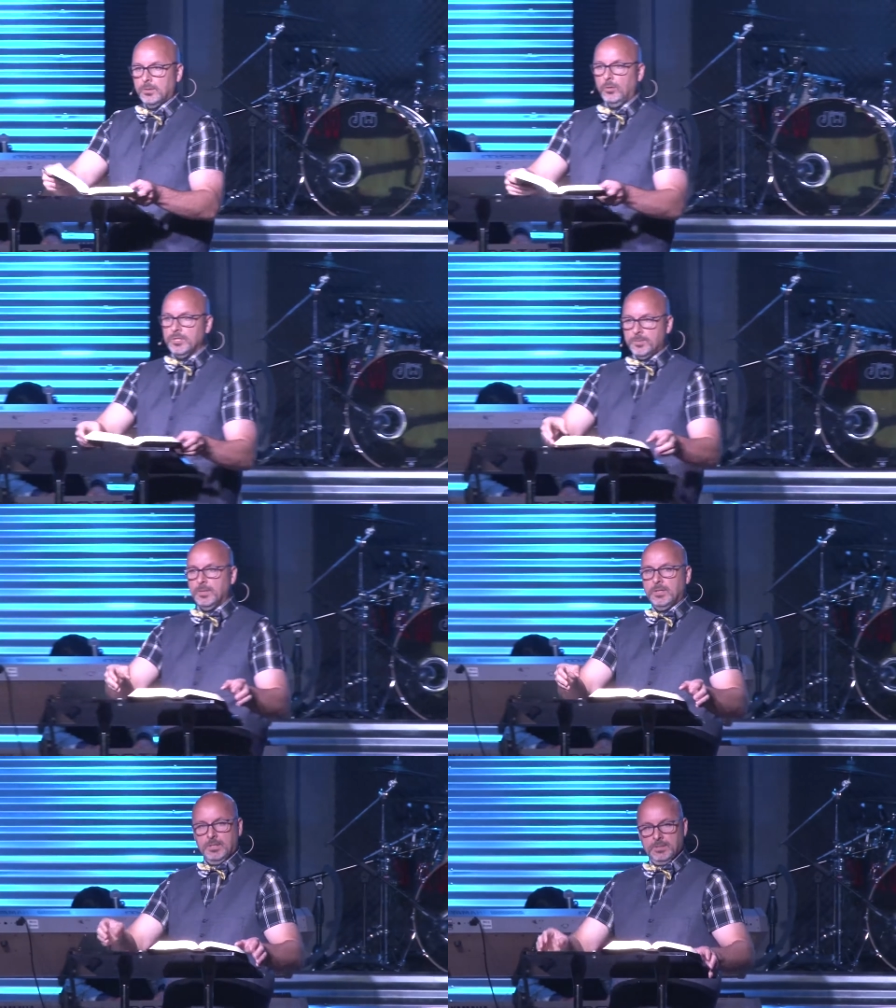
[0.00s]
Holy
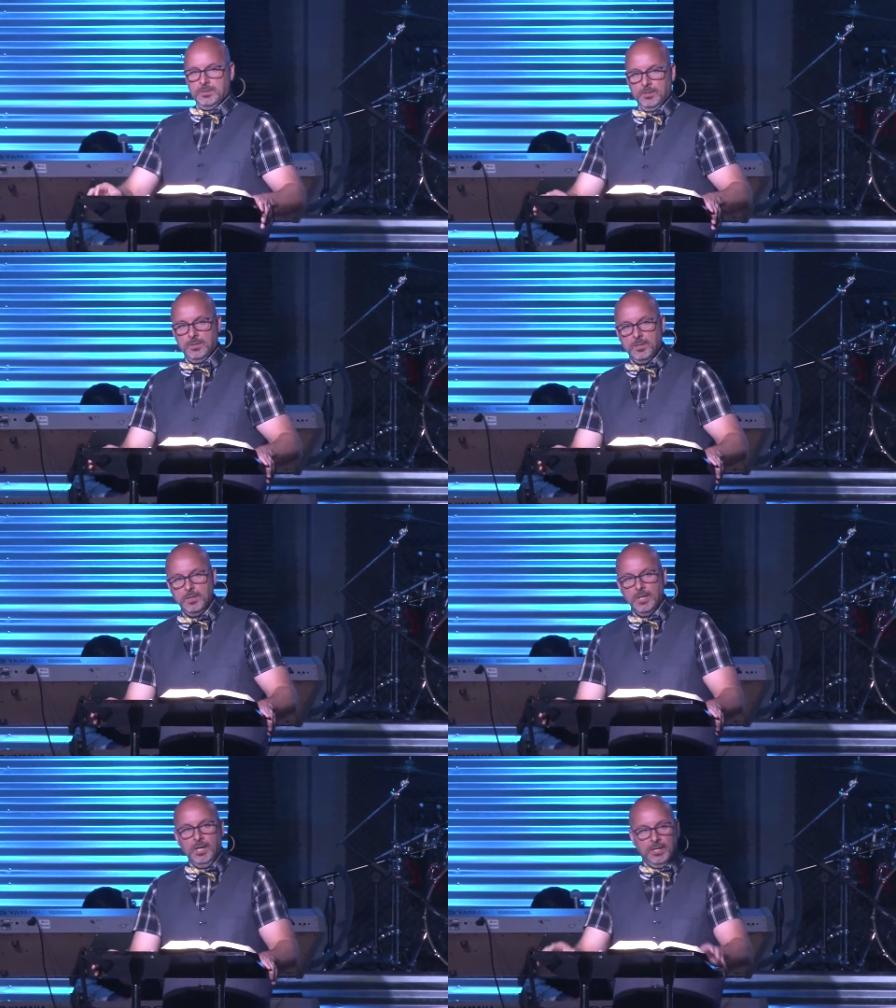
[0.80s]
Spirit does,
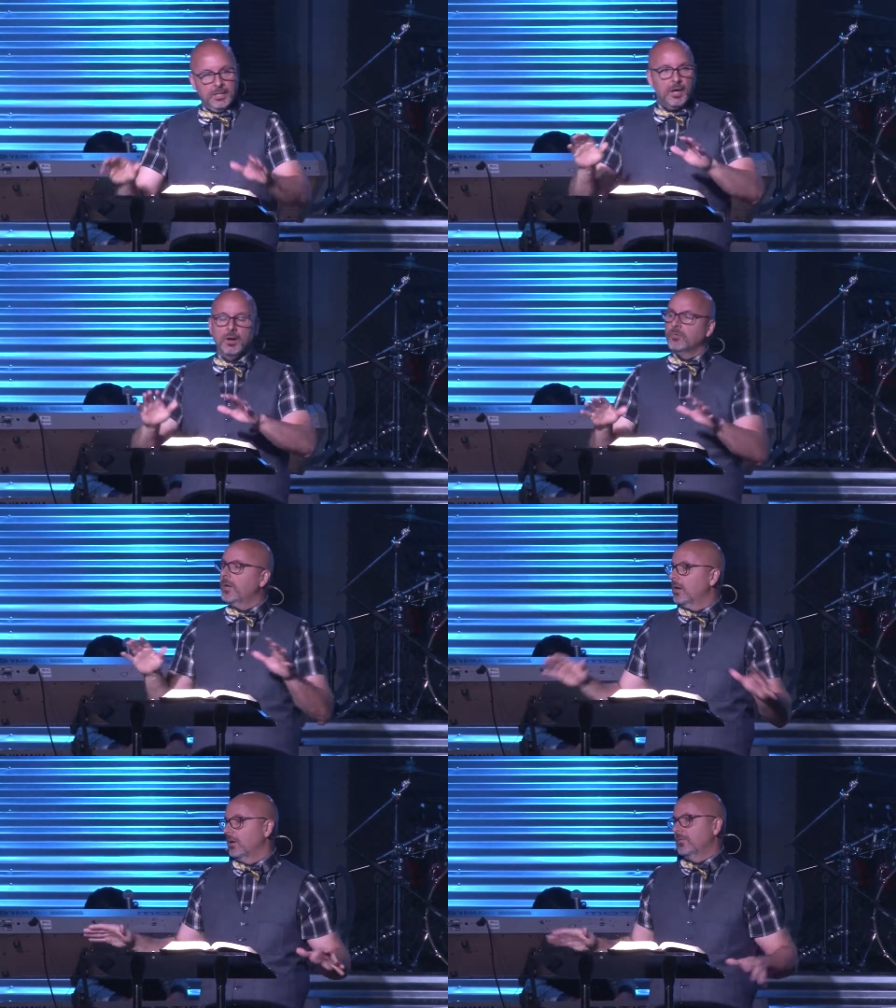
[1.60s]
in
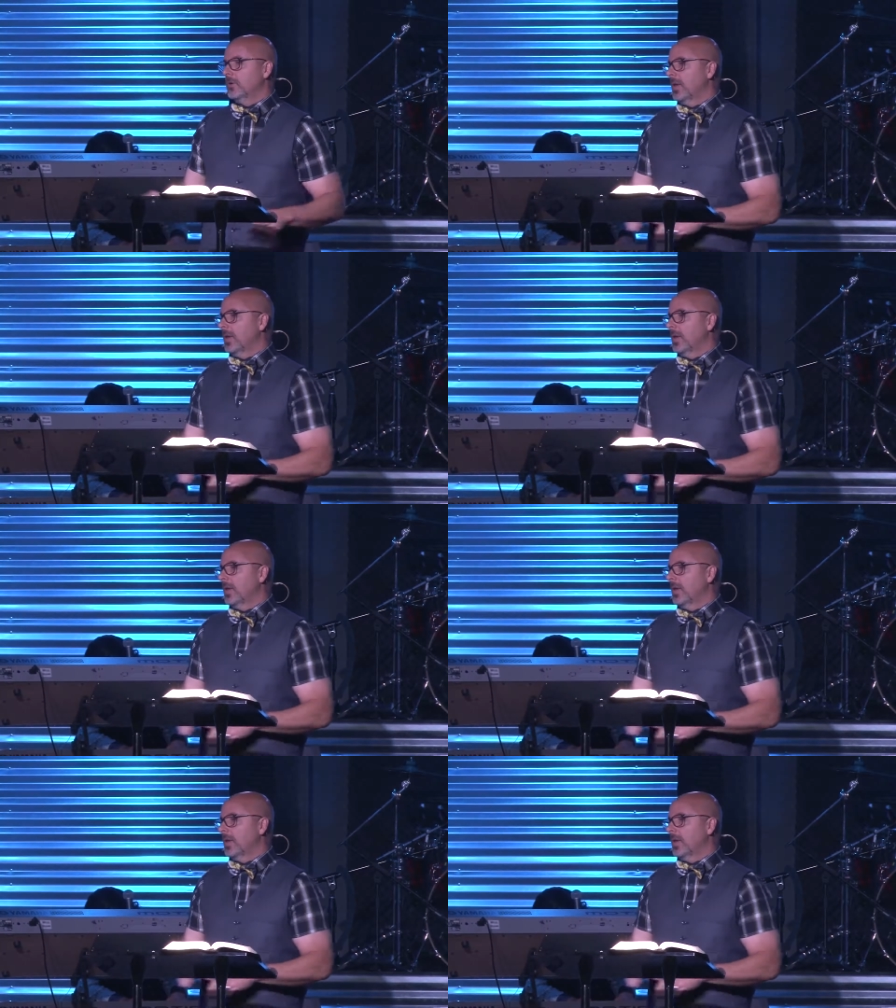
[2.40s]
every area of your